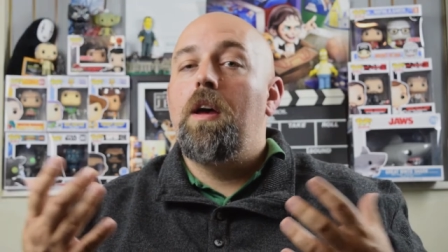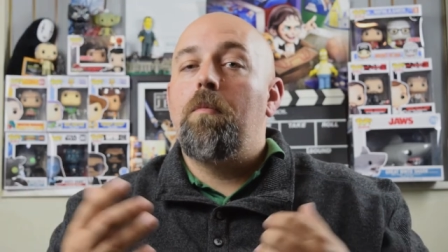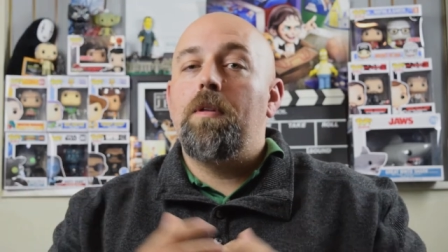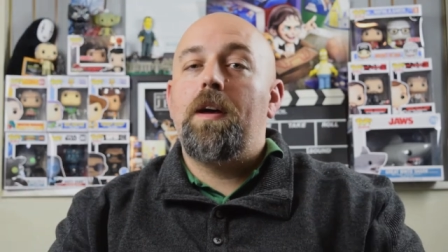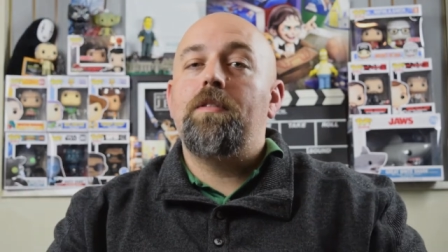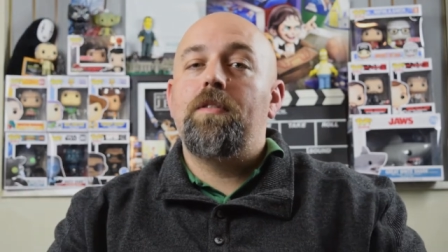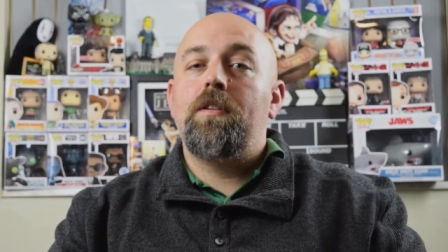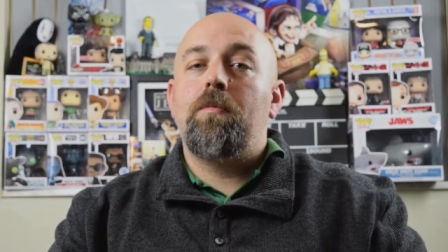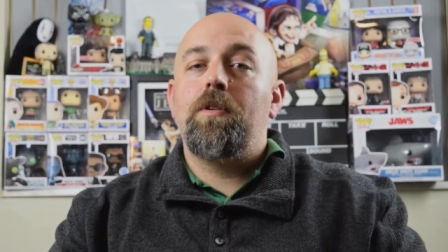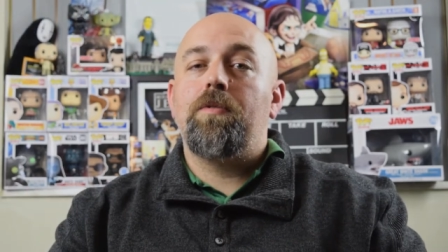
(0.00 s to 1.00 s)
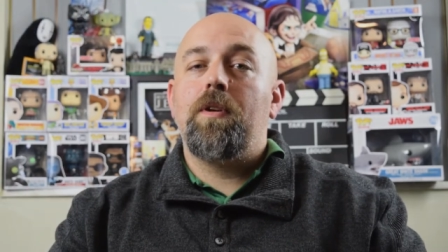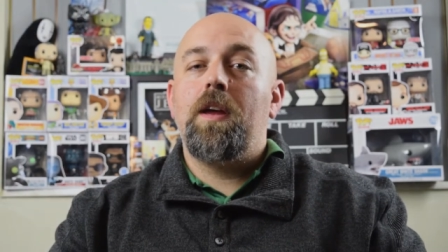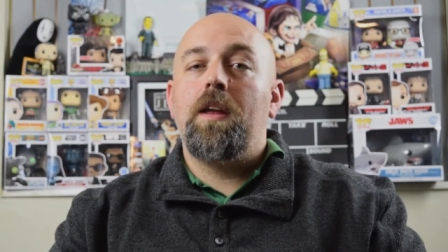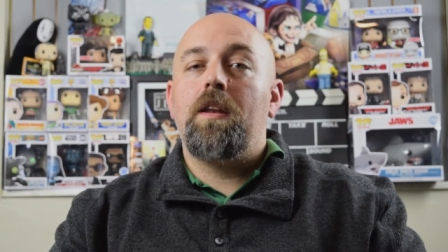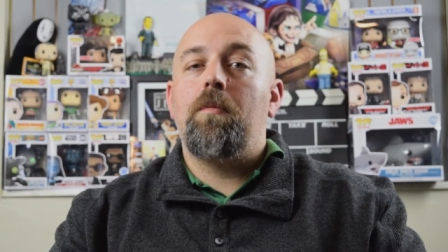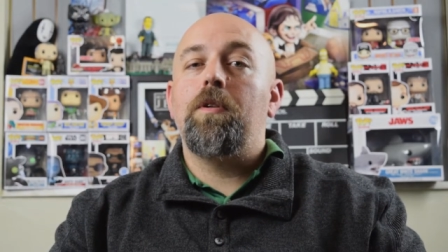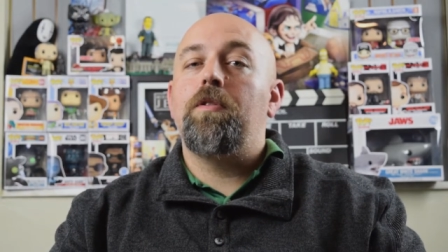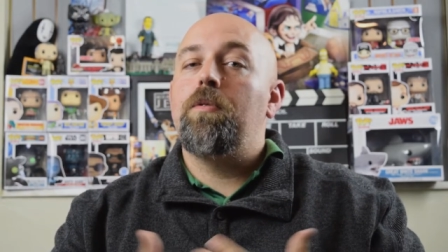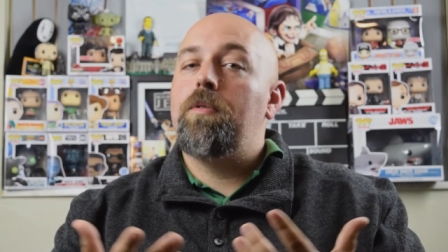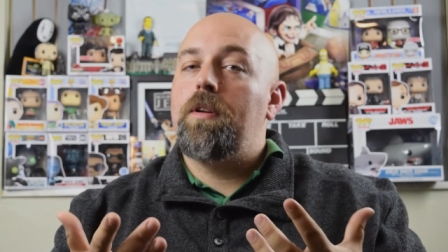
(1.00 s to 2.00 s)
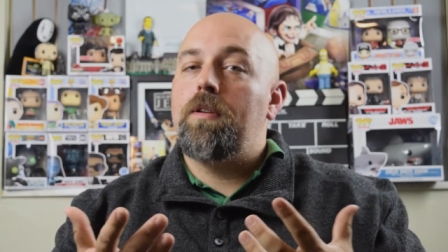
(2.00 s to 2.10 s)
but that's at number 3, and number 2